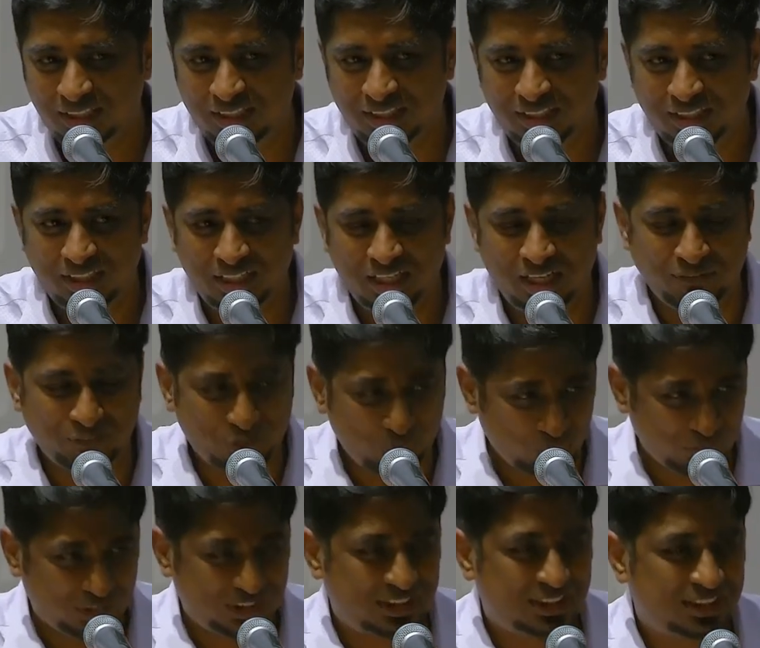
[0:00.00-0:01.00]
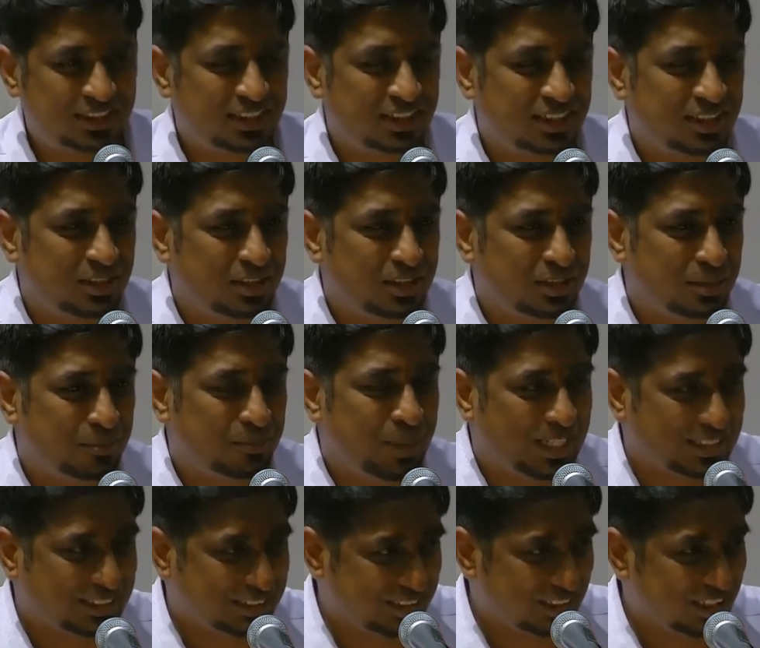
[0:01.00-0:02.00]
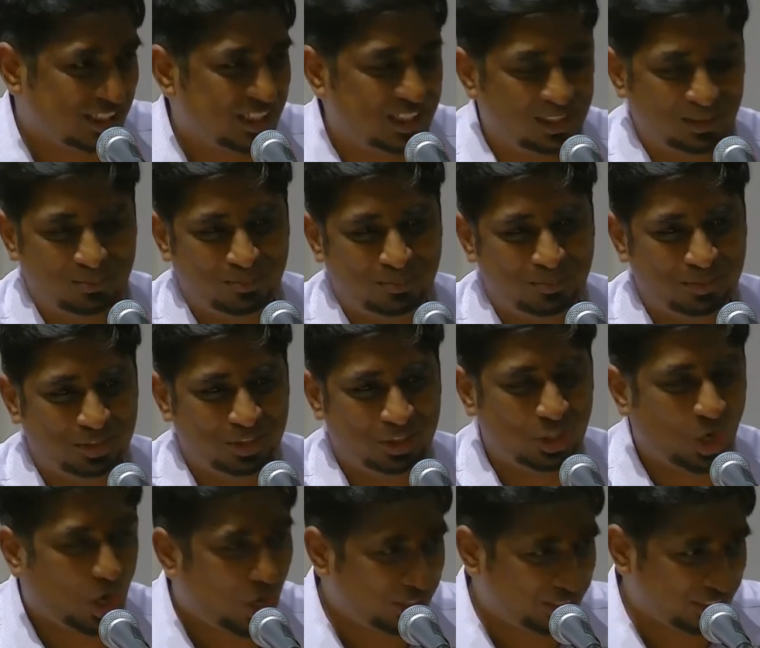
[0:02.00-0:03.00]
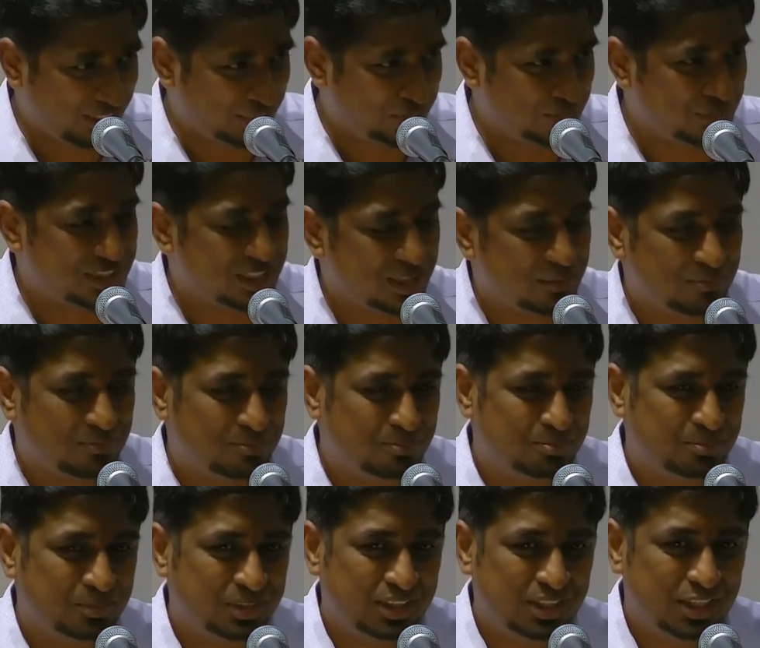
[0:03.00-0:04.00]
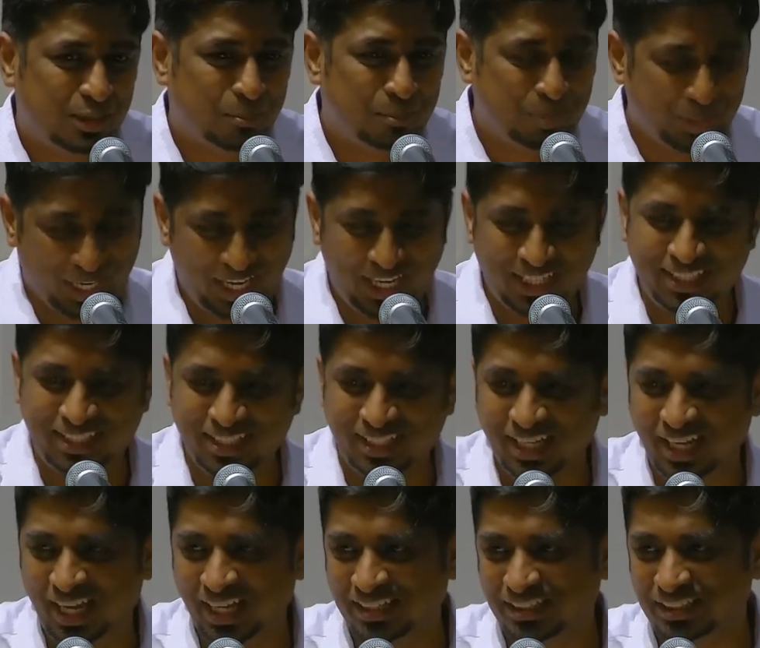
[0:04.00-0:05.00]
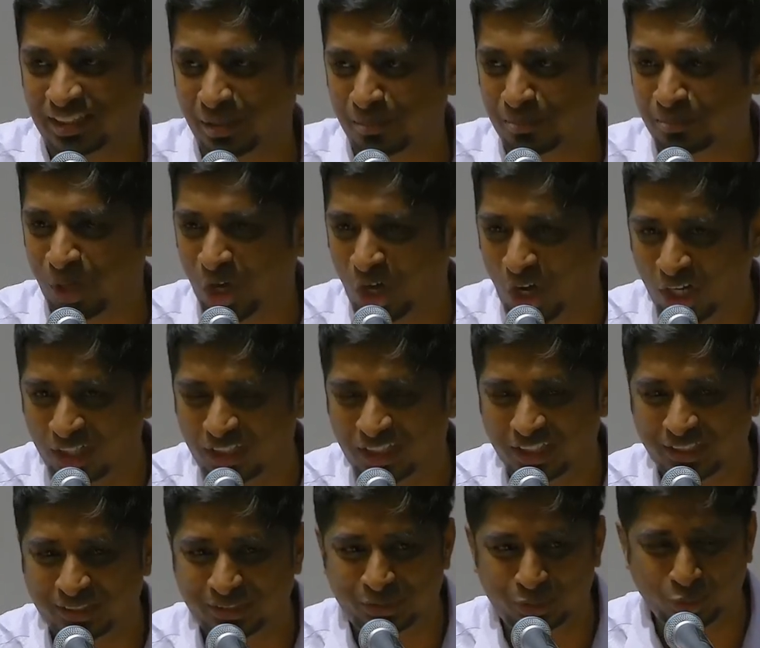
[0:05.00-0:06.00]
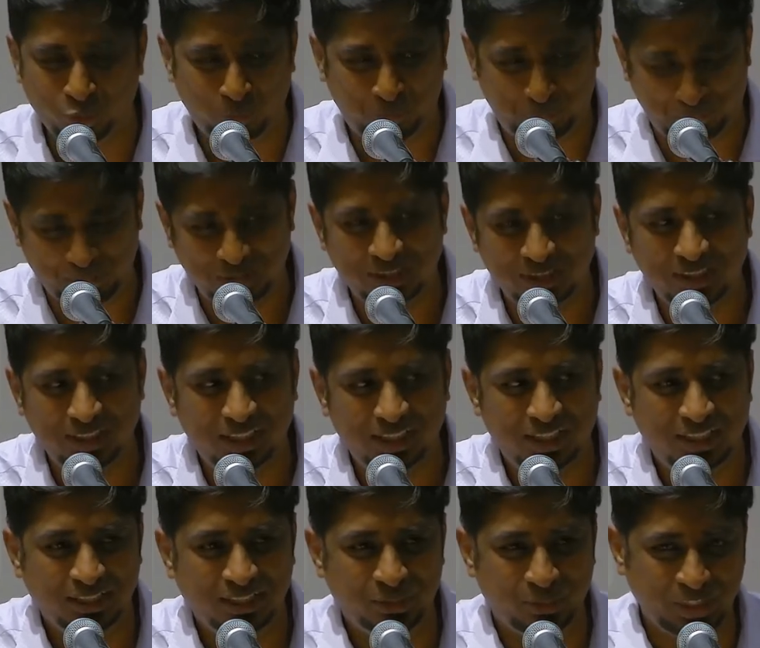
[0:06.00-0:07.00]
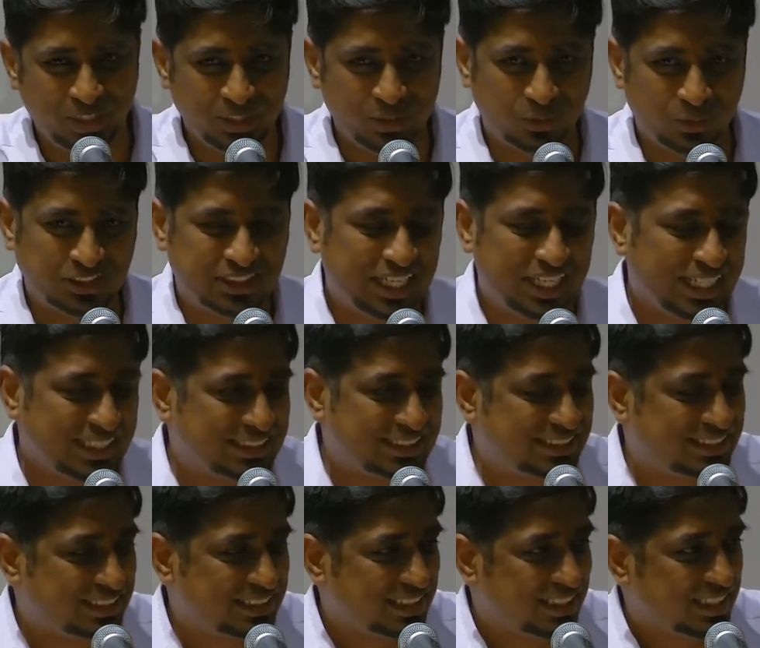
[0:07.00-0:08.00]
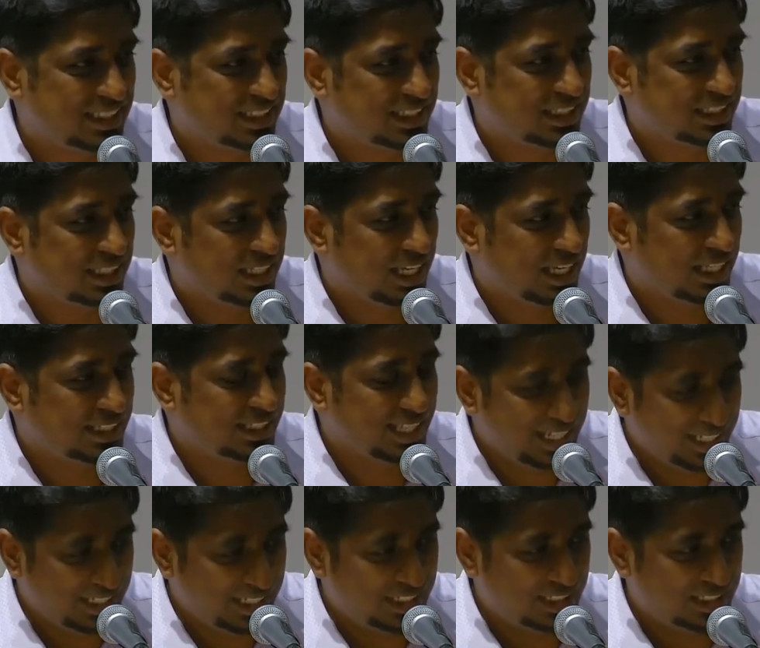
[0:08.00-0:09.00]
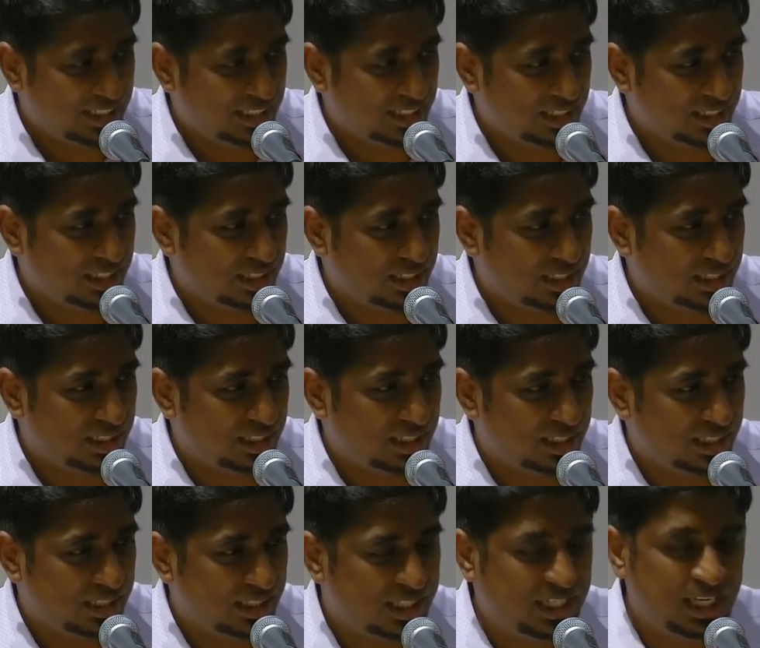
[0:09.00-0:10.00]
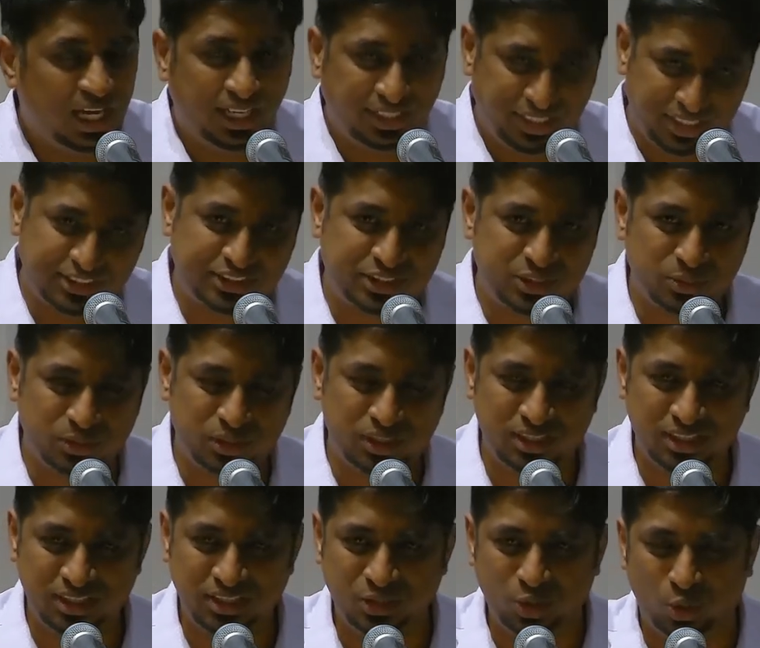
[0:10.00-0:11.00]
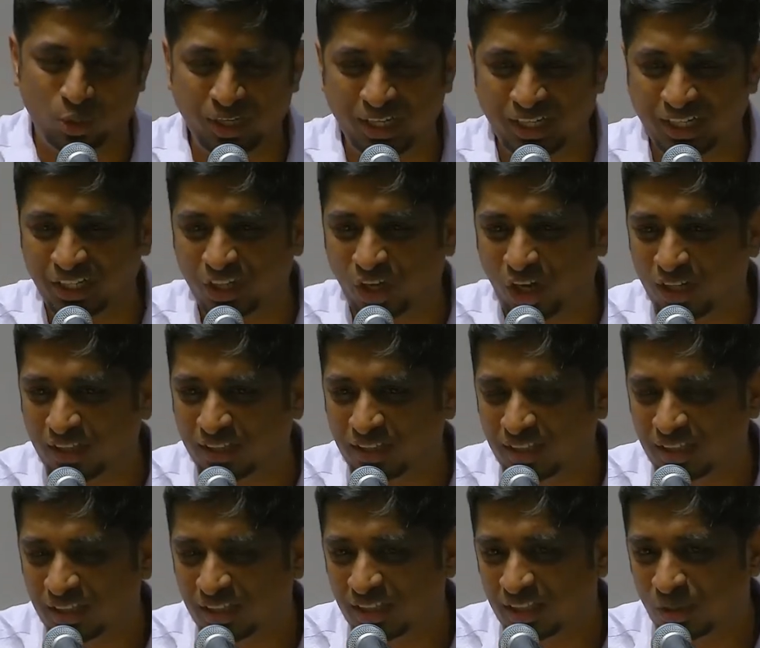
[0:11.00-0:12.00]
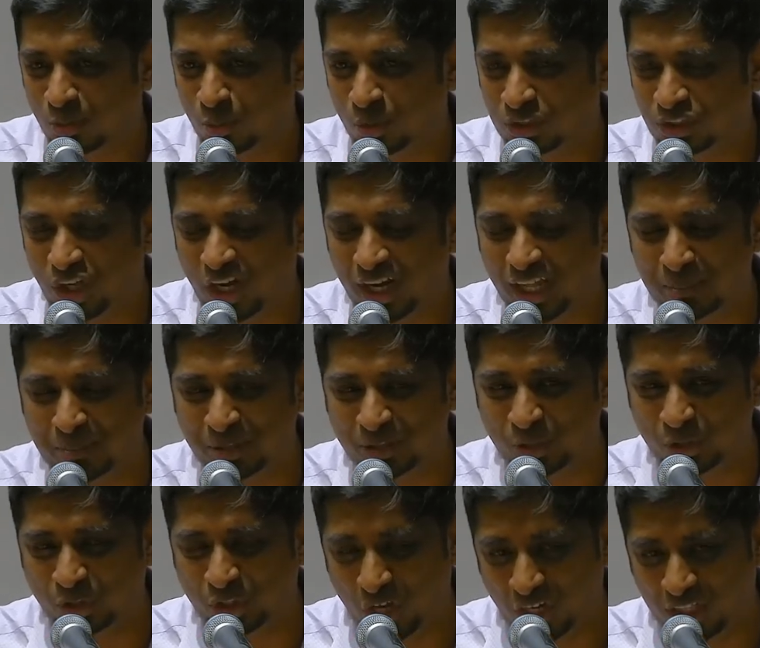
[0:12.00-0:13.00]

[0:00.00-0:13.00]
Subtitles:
Of course, pastor got him some bread and some hot soup during those days, and then he understood, though he was not able to talk to